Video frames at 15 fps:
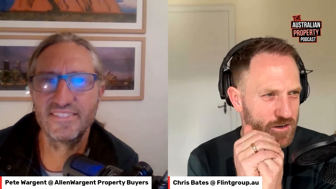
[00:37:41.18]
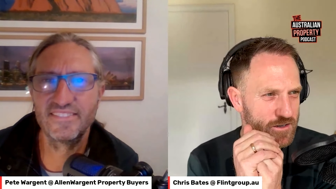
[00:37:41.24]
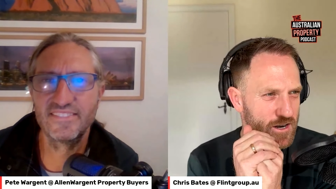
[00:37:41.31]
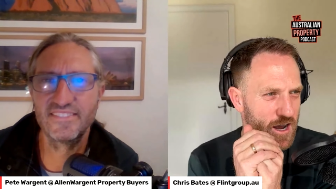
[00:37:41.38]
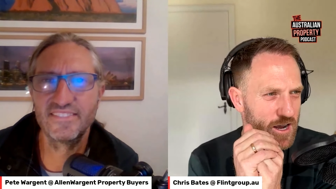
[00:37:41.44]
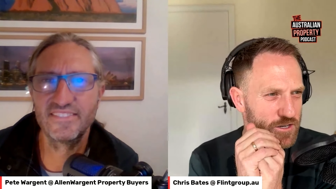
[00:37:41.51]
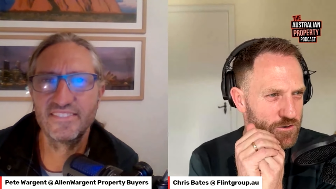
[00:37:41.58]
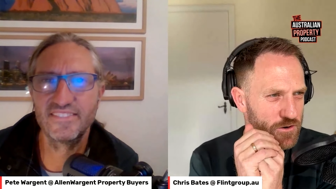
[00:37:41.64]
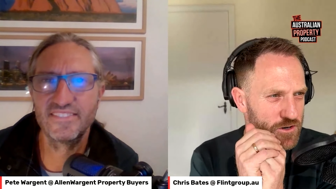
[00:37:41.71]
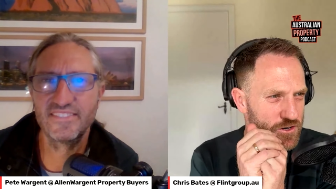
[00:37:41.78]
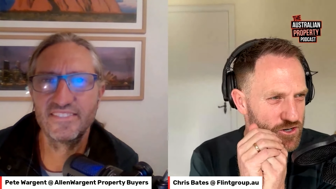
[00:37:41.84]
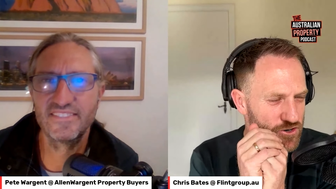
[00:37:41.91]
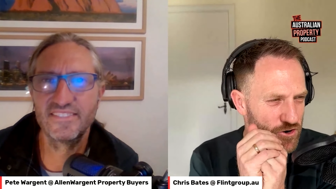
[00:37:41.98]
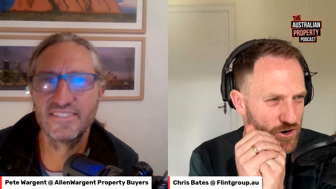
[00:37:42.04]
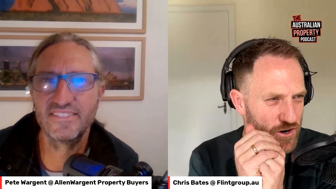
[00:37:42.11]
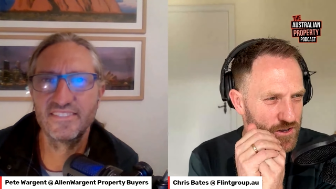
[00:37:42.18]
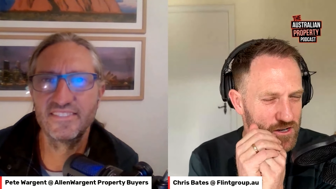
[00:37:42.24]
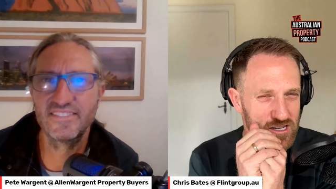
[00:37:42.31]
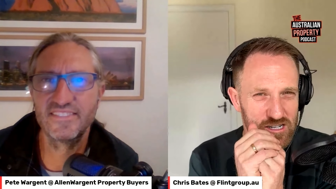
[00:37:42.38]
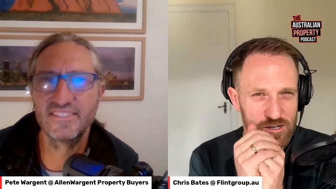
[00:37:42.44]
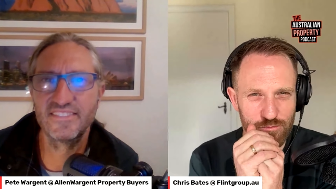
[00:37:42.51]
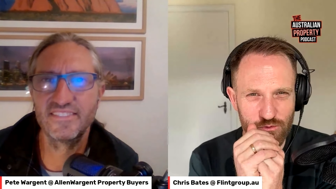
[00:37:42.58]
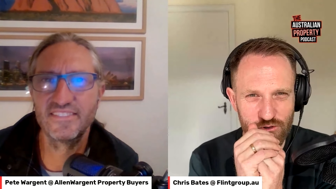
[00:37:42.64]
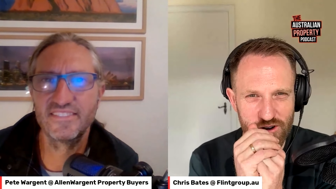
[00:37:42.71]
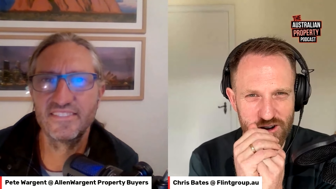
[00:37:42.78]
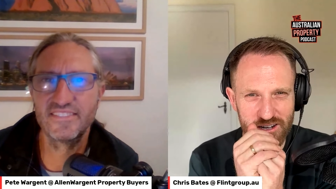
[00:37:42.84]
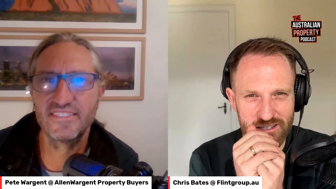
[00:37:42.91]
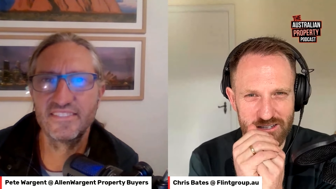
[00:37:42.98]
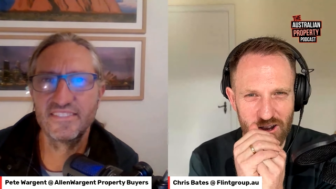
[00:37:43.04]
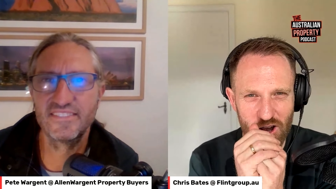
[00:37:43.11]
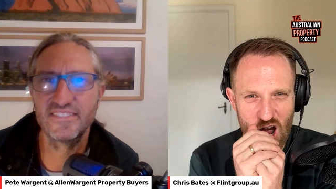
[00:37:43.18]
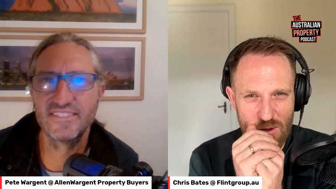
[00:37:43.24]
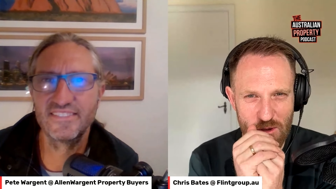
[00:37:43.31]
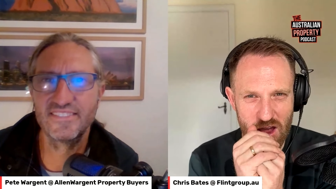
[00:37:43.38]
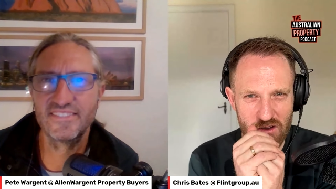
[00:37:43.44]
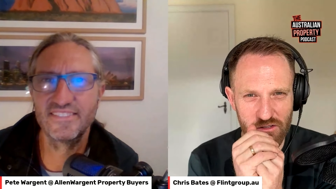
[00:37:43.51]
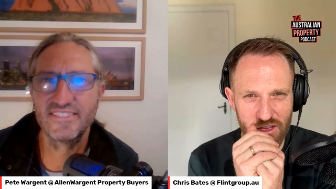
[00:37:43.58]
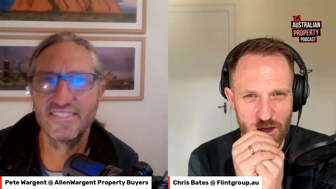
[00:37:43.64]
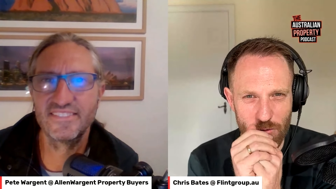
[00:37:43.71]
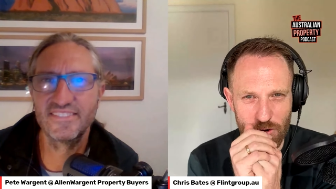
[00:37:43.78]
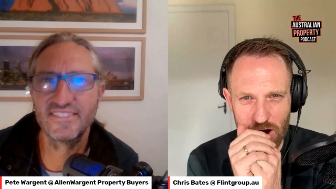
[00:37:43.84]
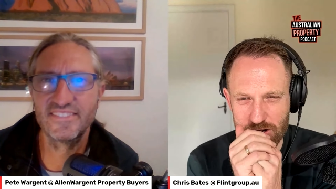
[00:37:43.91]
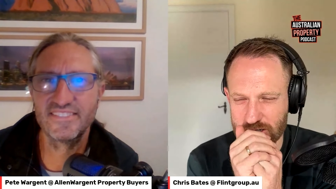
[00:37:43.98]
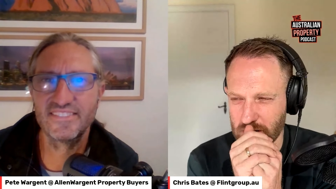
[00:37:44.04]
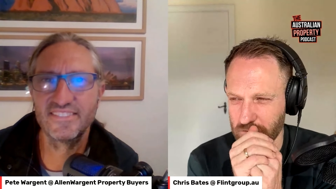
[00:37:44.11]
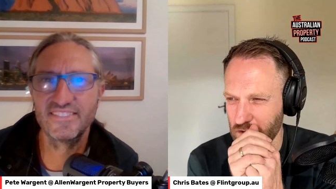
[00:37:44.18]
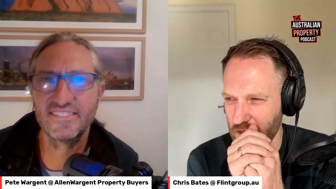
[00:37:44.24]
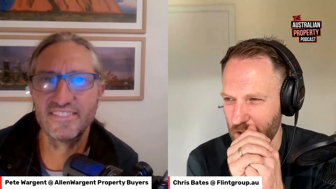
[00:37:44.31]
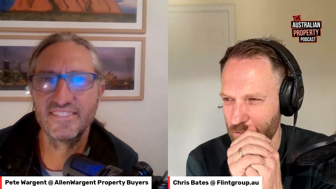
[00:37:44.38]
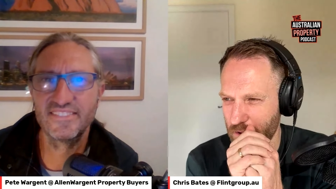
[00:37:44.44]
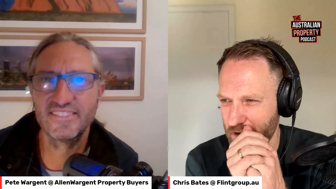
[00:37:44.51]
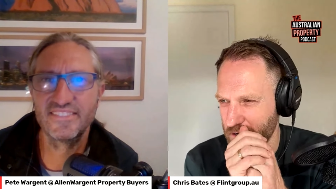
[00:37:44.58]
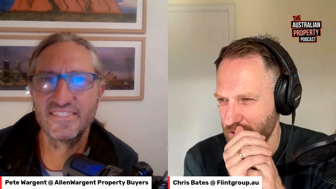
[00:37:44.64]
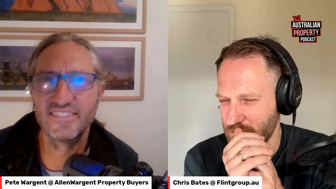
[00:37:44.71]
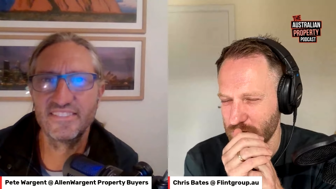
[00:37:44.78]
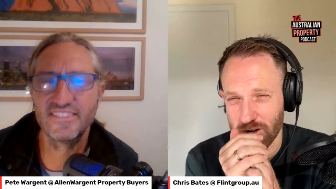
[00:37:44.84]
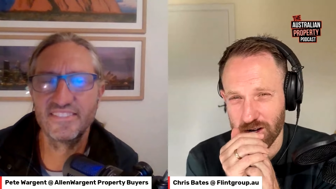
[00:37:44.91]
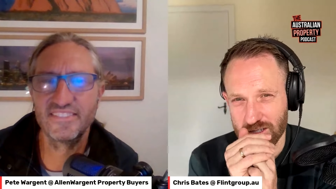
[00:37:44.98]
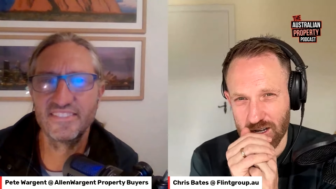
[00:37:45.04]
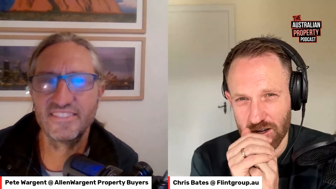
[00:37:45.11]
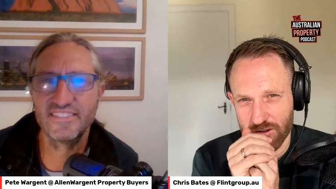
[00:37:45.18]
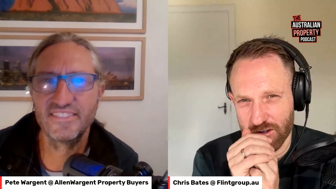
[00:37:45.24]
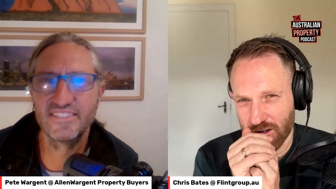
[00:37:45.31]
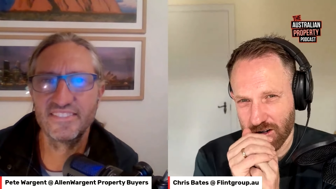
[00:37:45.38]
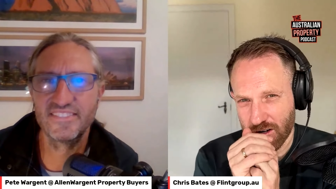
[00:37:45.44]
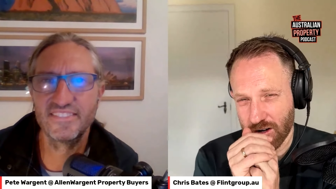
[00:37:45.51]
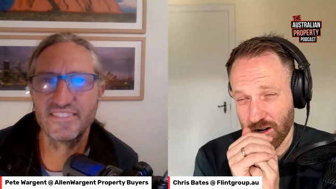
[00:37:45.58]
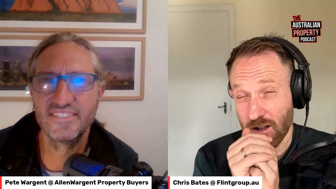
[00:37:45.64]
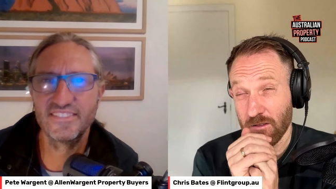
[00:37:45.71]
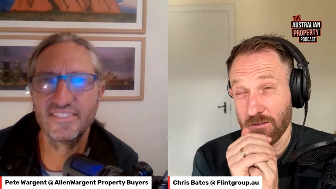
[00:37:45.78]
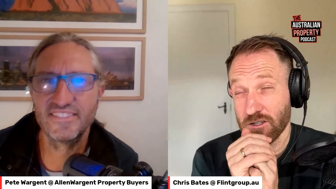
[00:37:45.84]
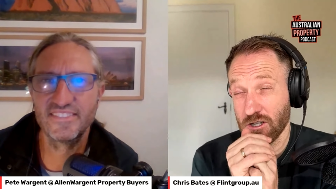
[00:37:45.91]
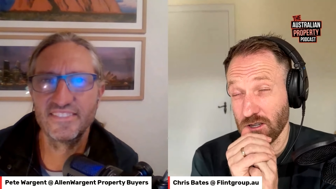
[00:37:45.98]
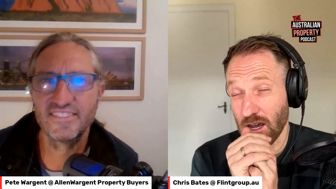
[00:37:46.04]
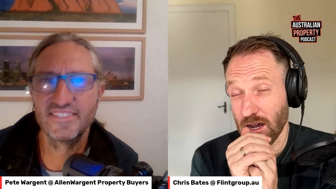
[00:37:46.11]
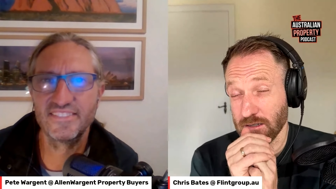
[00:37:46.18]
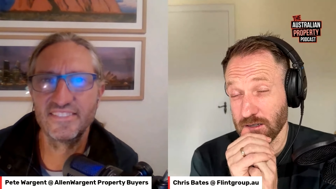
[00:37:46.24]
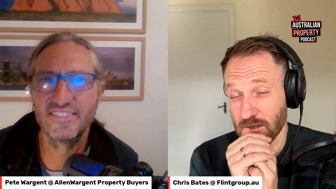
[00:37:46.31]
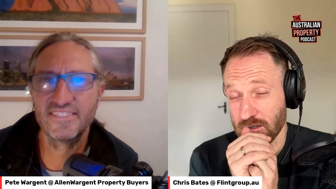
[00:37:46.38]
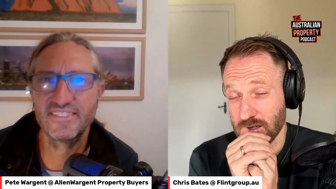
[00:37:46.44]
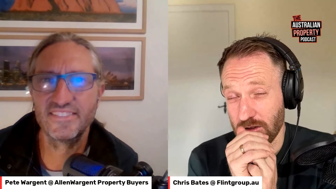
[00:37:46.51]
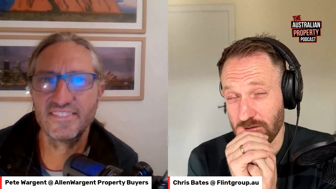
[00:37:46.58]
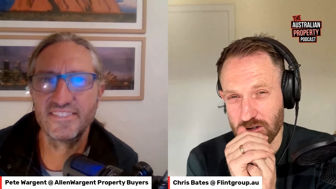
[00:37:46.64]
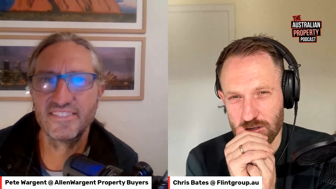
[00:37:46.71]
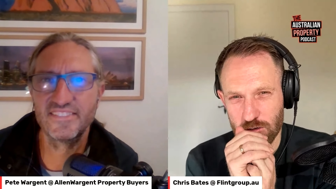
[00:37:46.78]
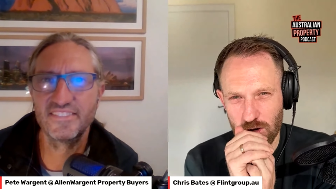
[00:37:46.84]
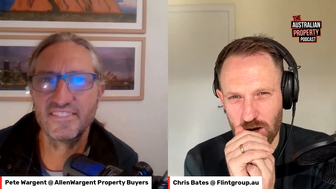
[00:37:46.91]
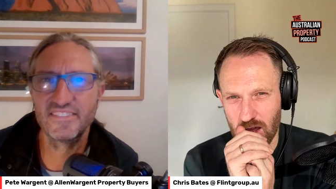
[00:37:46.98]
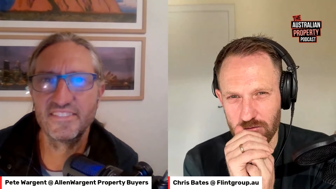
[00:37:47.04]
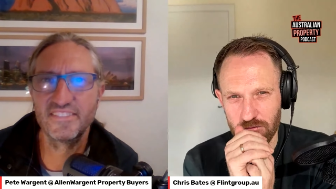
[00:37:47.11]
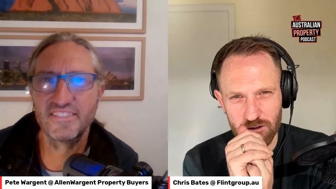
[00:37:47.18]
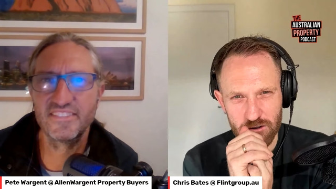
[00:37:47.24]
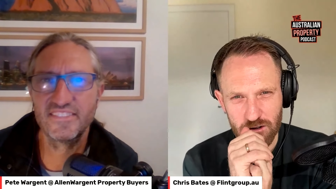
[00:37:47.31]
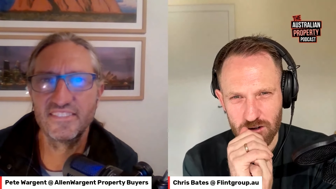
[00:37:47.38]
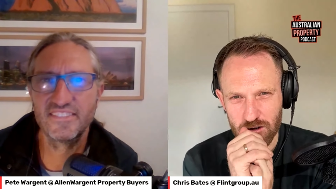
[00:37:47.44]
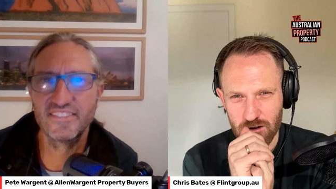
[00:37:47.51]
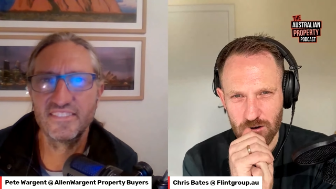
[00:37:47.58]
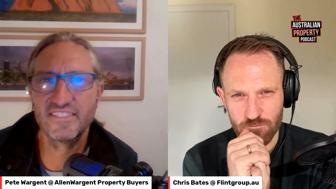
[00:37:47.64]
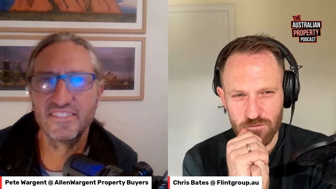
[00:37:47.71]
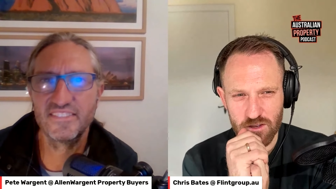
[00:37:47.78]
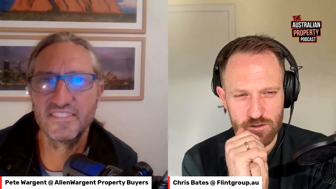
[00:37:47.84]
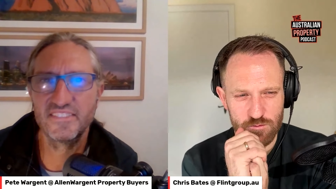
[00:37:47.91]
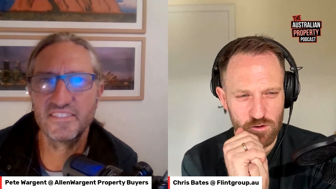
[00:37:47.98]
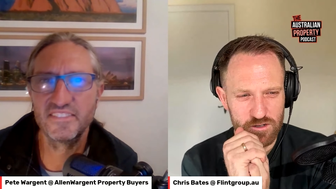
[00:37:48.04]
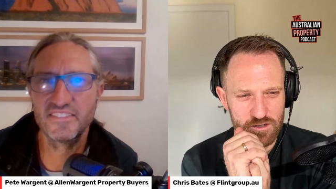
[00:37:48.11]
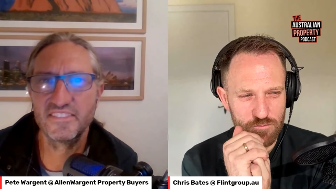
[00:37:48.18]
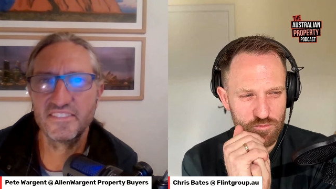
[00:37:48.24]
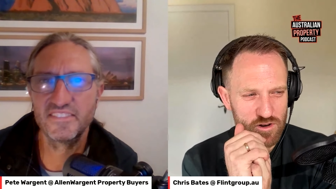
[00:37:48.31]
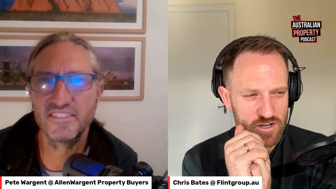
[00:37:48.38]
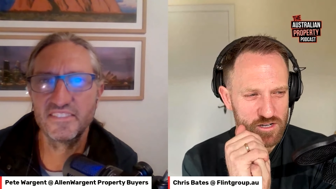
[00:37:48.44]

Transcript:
Speaker 1: start to enjoy the springtime over there. When I was living there back in 27, 2007 to 11, this was a pretty